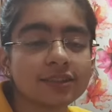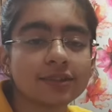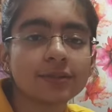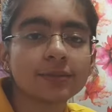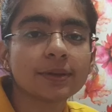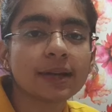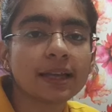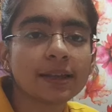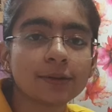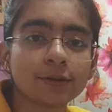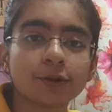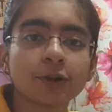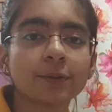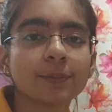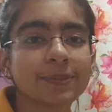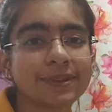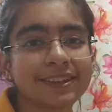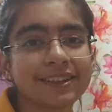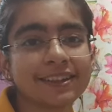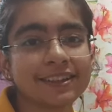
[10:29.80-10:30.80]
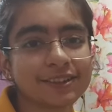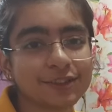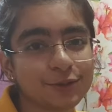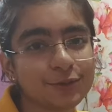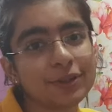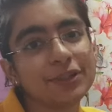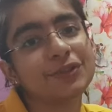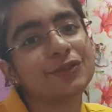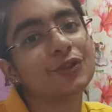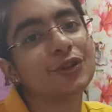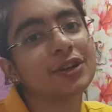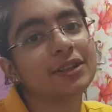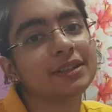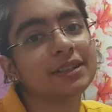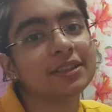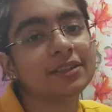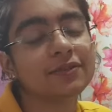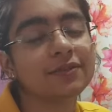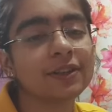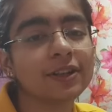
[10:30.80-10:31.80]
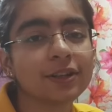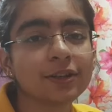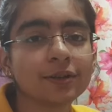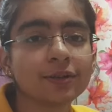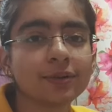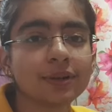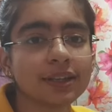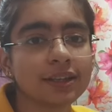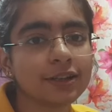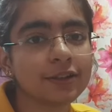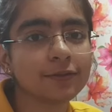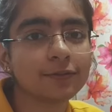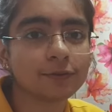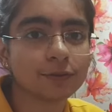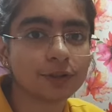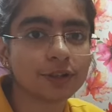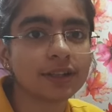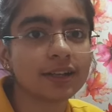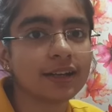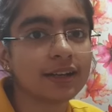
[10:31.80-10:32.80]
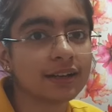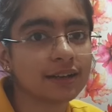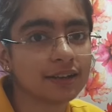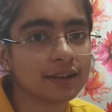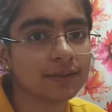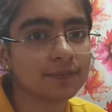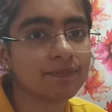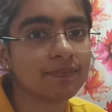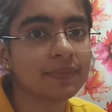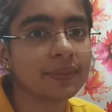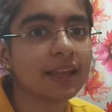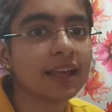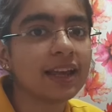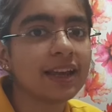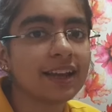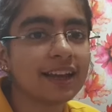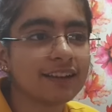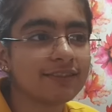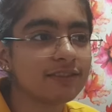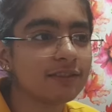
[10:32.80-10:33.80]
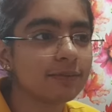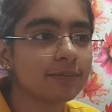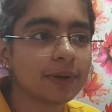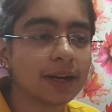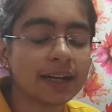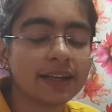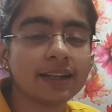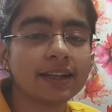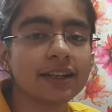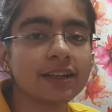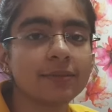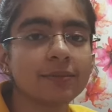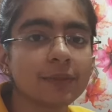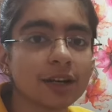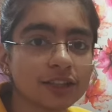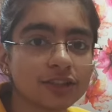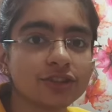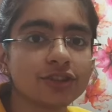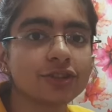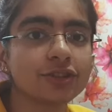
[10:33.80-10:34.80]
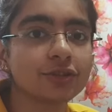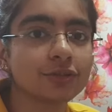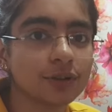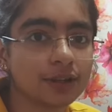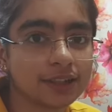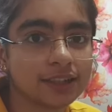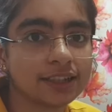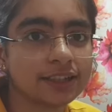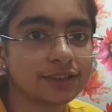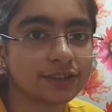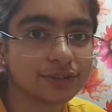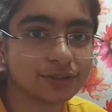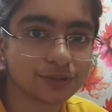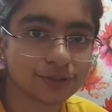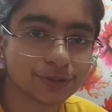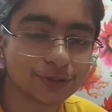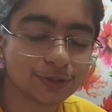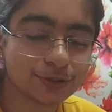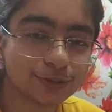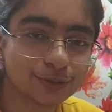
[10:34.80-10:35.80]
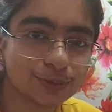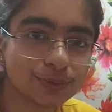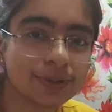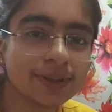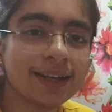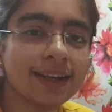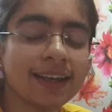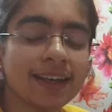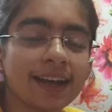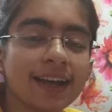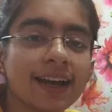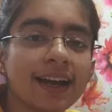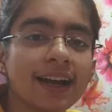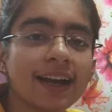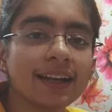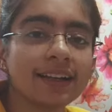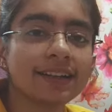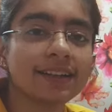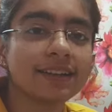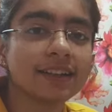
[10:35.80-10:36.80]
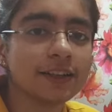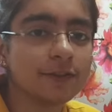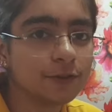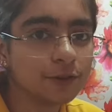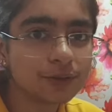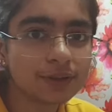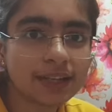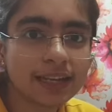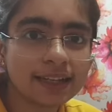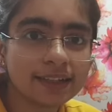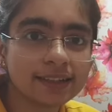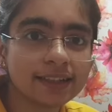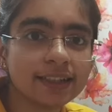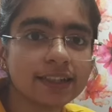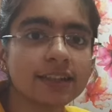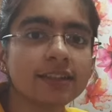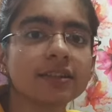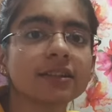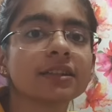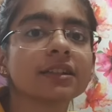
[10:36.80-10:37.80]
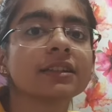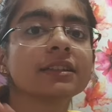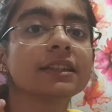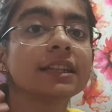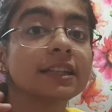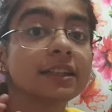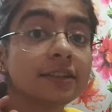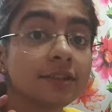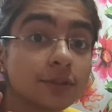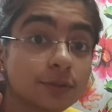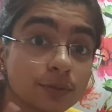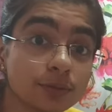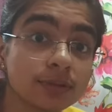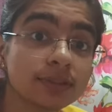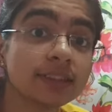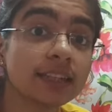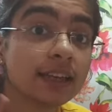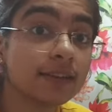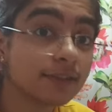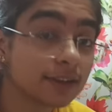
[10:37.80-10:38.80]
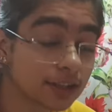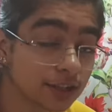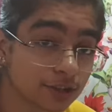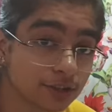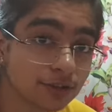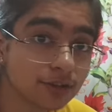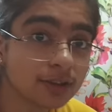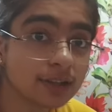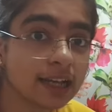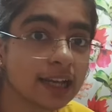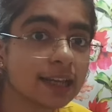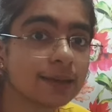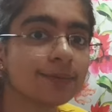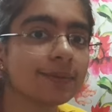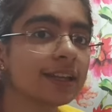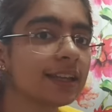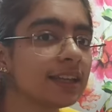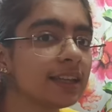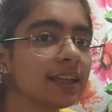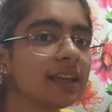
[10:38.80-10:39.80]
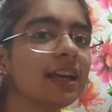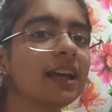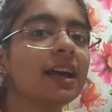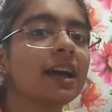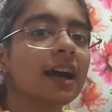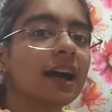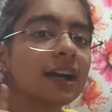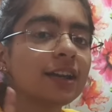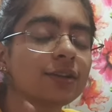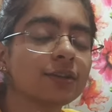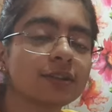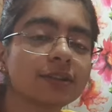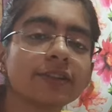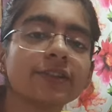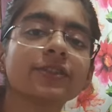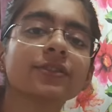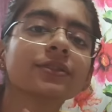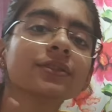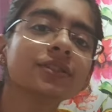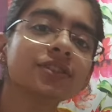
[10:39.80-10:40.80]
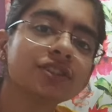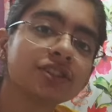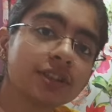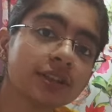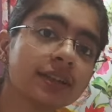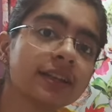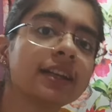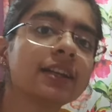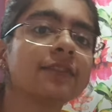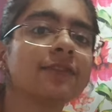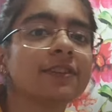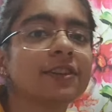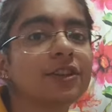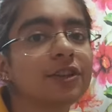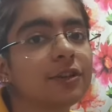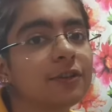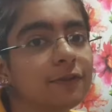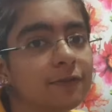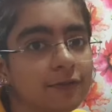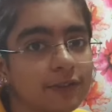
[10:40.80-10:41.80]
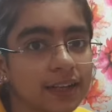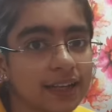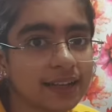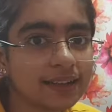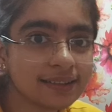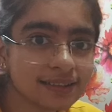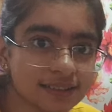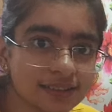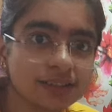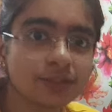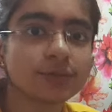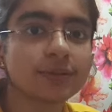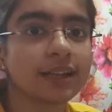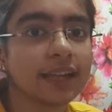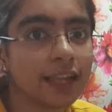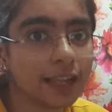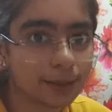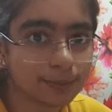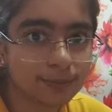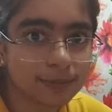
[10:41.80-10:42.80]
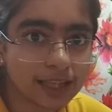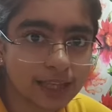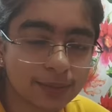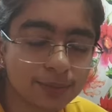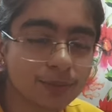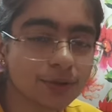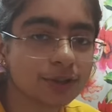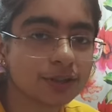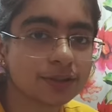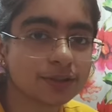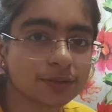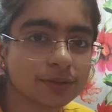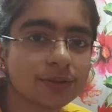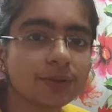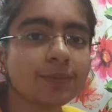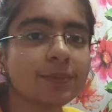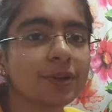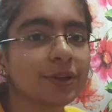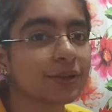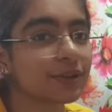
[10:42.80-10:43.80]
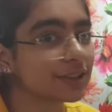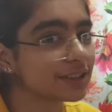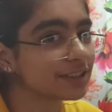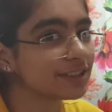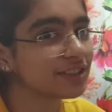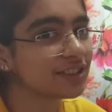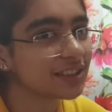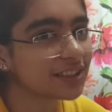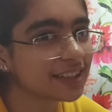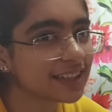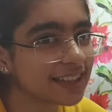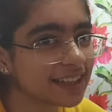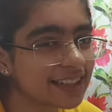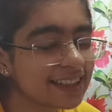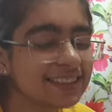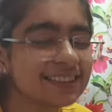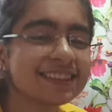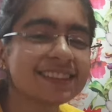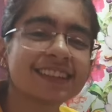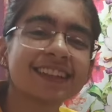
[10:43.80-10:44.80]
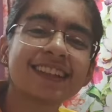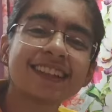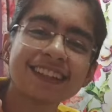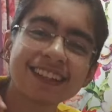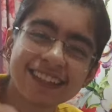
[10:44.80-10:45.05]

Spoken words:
So I hope that you enjoyed this video and it would have imparted much knowledge to you. And if you liked it, then do save it in your library and also share it with your friends to help them also, because sharing is